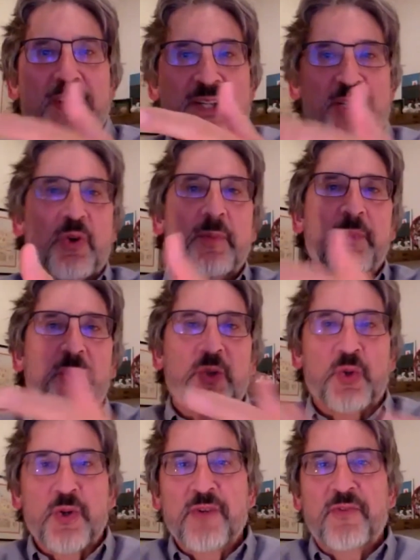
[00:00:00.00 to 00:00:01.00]
in Europe
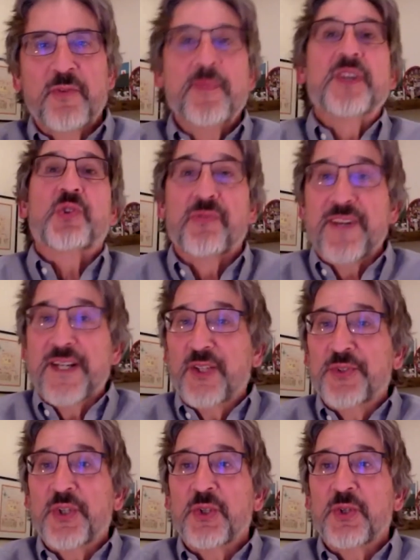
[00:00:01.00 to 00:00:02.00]
learned from this or failed
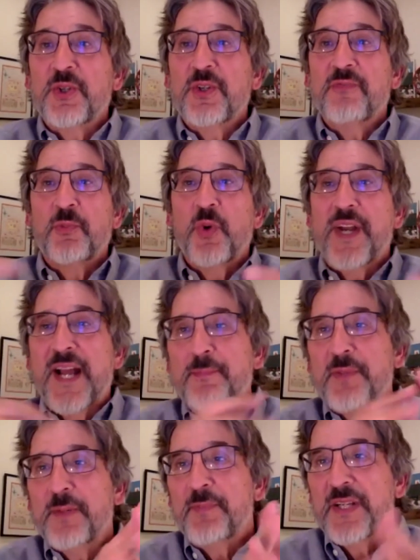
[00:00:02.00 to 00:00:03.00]
to learn from what
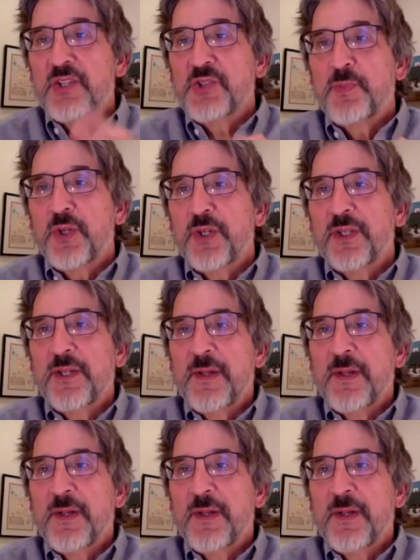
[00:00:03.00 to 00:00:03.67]
happened in Petersburg?